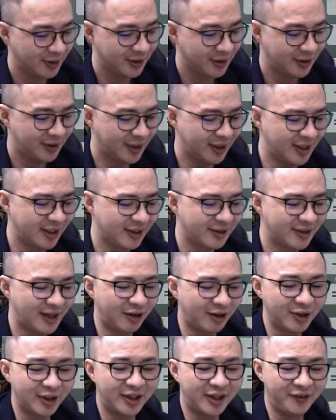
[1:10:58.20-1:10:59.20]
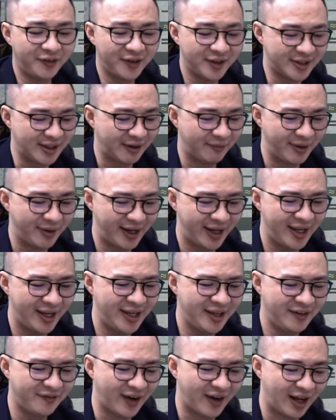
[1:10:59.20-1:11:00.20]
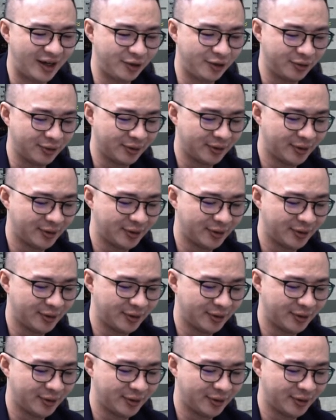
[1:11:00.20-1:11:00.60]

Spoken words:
Then now they give us some A value.